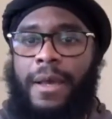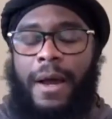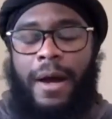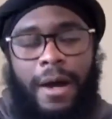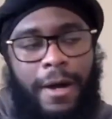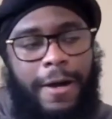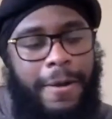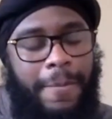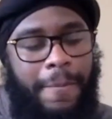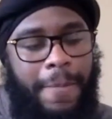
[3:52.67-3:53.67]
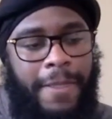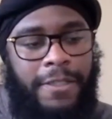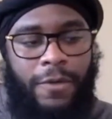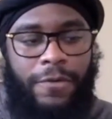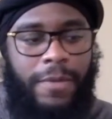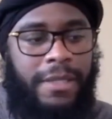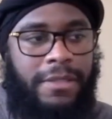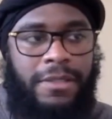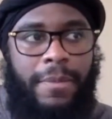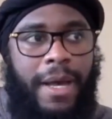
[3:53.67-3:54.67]
Um, and so for me, it's
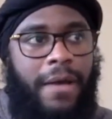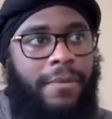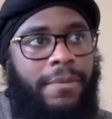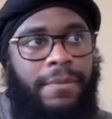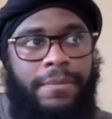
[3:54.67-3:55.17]
just about